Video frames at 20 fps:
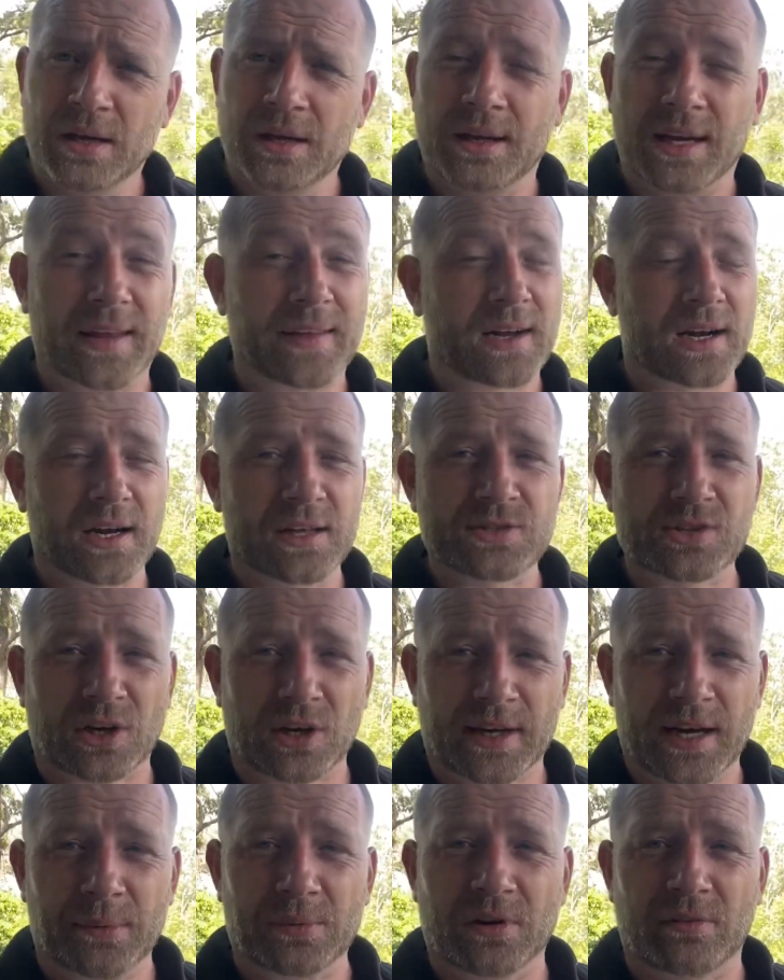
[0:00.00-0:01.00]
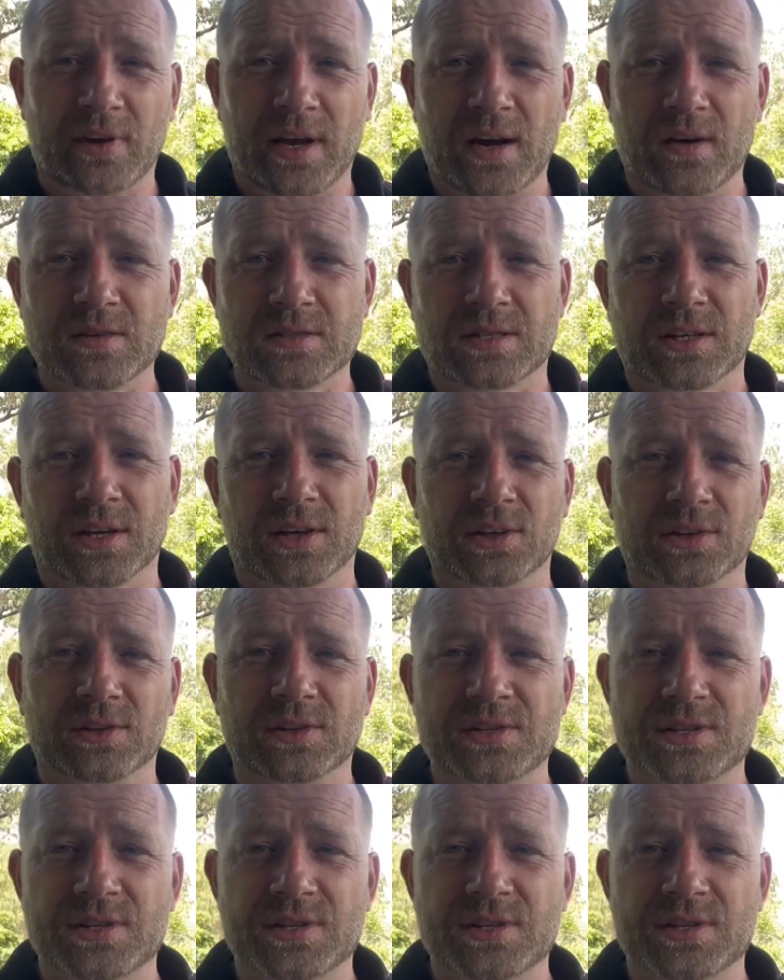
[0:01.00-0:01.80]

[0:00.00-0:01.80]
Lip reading: Now, that only took a couple of hours to do.